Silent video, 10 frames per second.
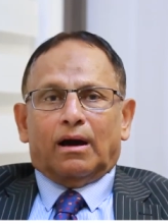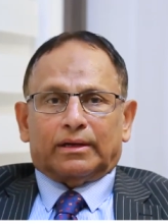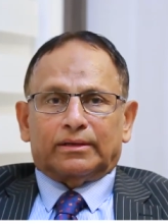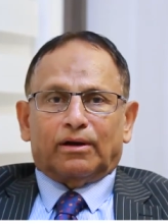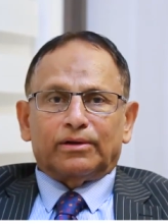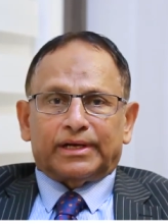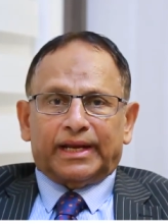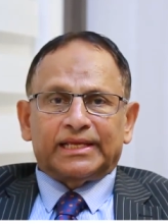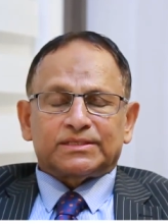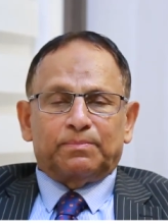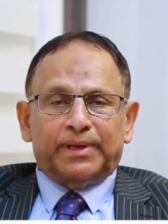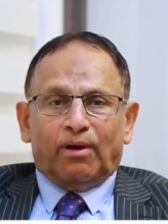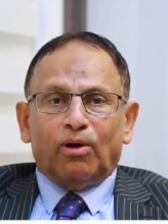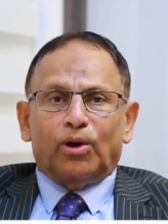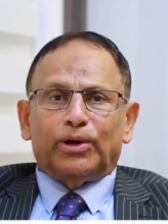or not raised
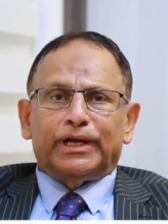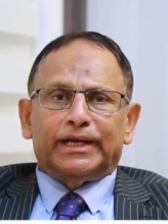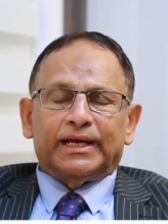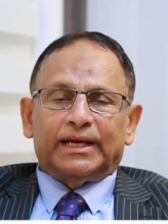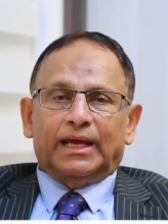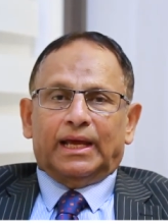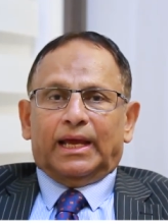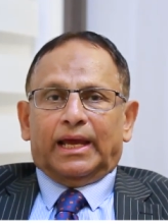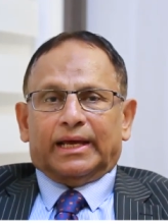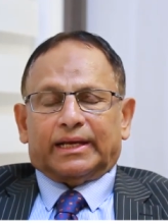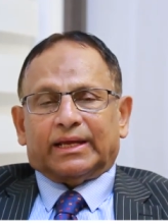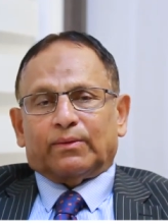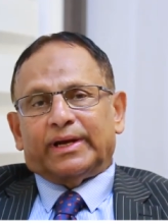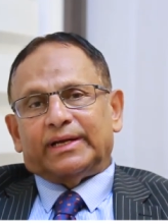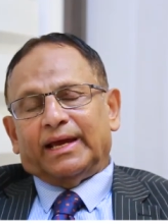beyond a
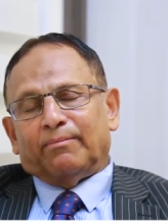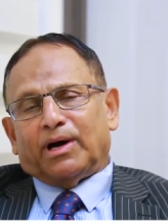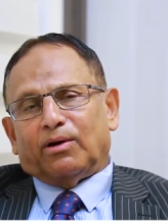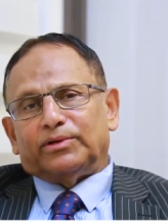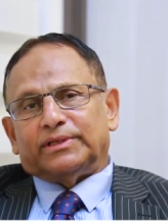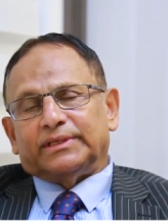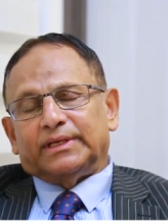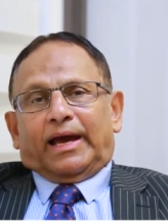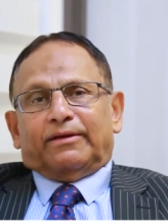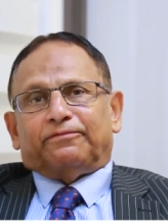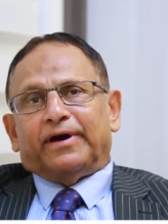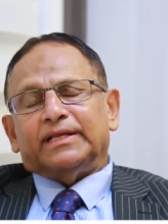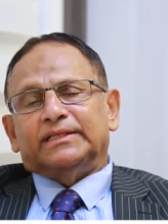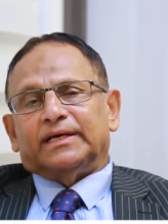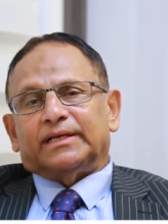required amount. And
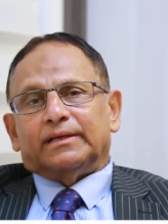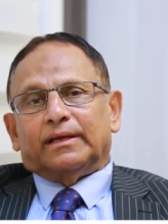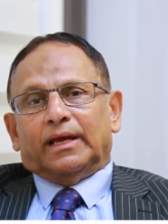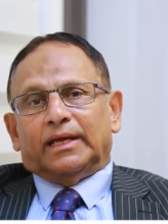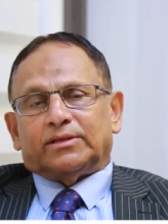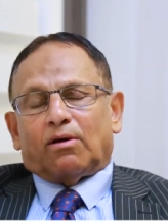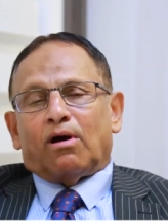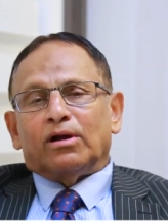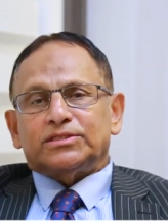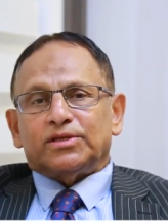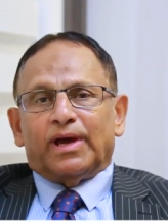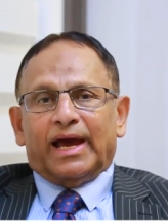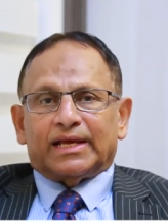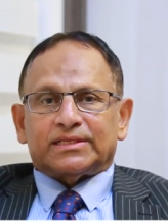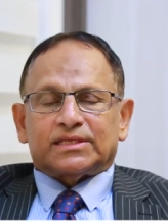further, it also
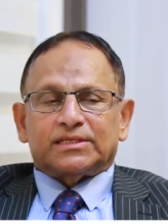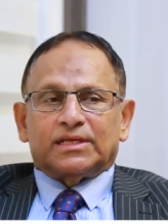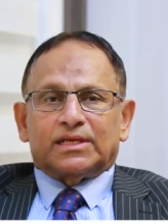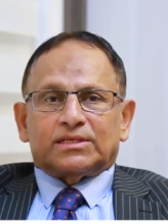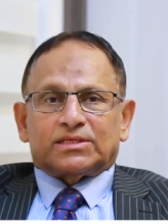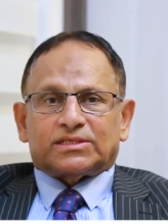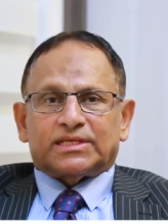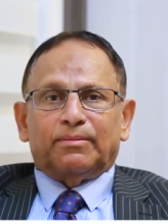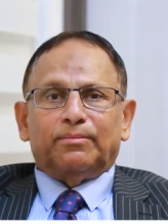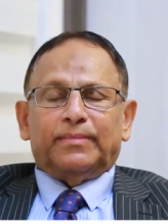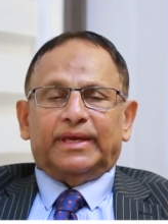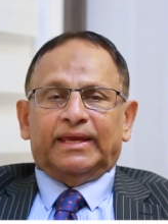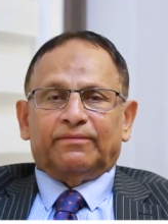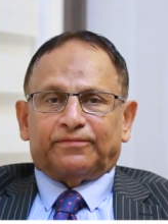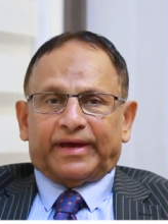has some
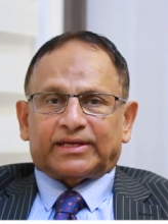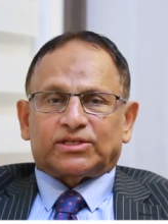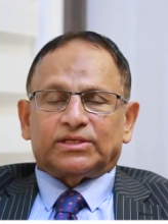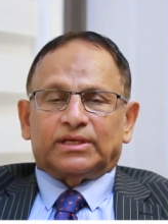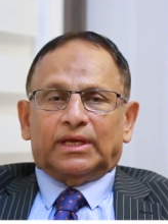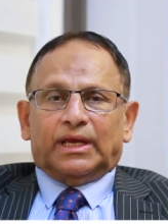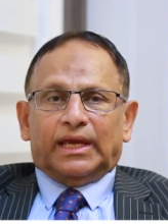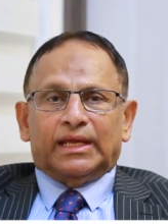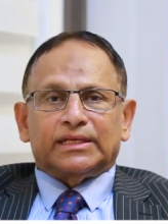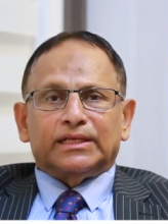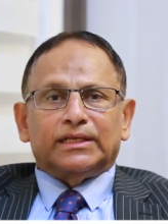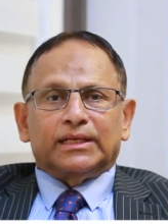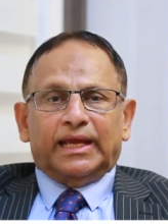effect in